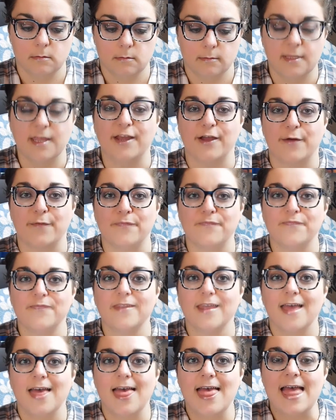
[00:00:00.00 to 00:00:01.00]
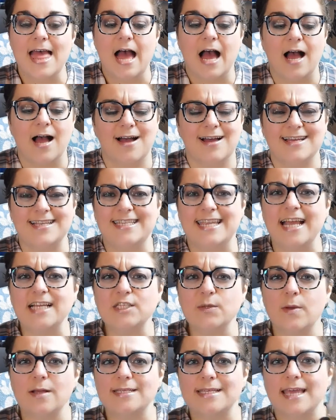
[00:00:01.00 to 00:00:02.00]
There you go. It takes a
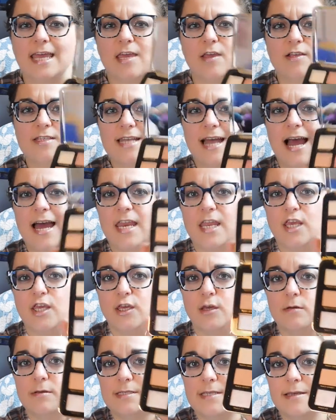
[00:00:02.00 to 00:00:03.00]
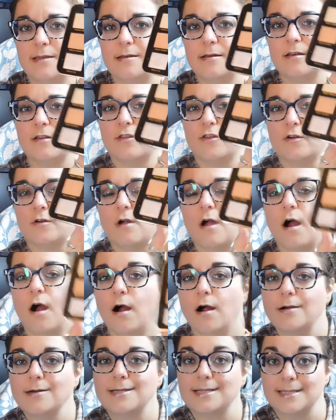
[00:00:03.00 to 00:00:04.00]
while to get used to how to use it. There
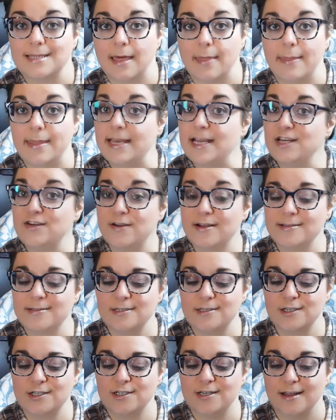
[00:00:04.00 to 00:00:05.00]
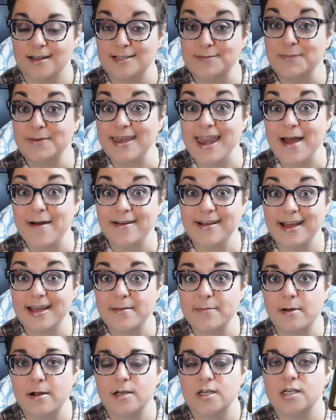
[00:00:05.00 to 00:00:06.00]
aren't that many transition shades, but now I got a
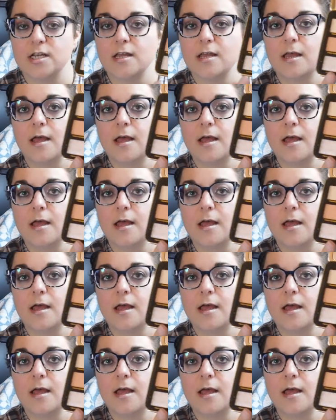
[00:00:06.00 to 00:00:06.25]
bunch.